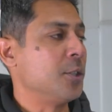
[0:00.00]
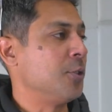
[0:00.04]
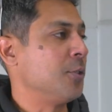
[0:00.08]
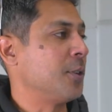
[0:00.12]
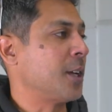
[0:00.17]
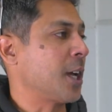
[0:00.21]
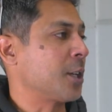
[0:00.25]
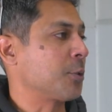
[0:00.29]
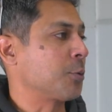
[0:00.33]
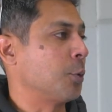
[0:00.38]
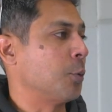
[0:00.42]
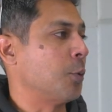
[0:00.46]
you
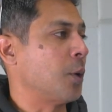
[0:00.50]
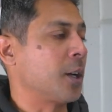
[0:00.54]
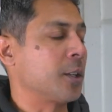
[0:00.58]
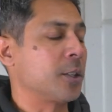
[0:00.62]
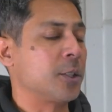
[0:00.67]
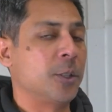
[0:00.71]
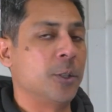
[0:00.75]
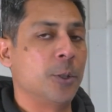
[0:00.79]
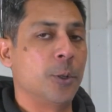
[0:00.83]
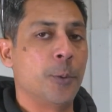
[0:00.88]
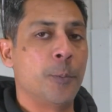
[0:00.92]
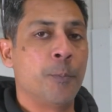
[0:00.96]
guys will want
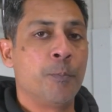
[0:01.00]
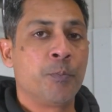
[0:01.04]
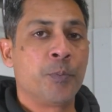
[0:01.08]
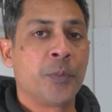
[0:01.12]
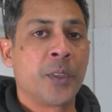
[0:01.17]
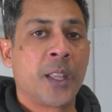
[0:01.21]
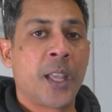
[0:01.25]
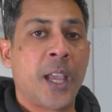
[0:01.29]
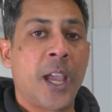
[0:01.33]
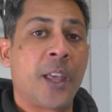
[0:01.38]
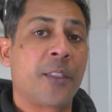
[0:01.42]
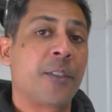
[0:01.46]
to,
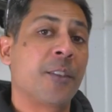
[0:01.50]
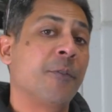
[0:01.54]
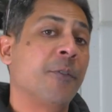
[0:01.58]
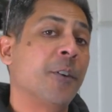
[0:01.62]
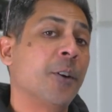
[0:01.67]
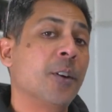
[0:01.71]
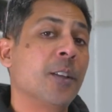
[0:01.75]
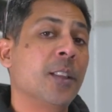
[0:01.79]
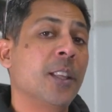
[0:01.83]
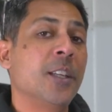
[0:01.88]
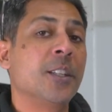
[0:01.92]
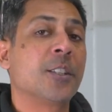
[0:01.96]
at the
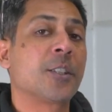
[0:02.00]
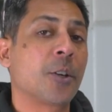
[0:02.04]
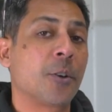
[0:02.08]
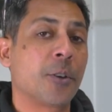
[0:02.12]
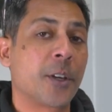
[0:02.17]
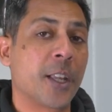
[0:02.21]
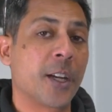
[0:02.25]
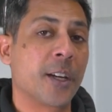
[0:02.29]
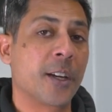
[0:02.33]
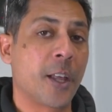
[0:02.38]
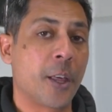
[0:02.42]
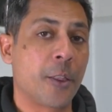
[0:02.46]
very least, go
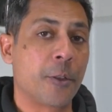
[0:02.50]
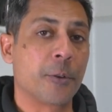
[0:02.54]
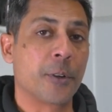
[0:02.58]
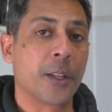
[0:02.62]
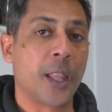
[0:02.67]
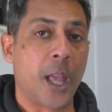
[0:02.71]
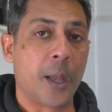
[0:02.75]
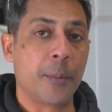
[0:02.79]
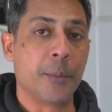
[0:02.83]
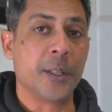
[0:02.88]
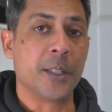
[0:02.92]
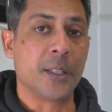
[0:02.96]
get another
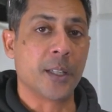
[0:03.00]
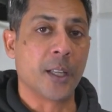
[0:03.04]
alignment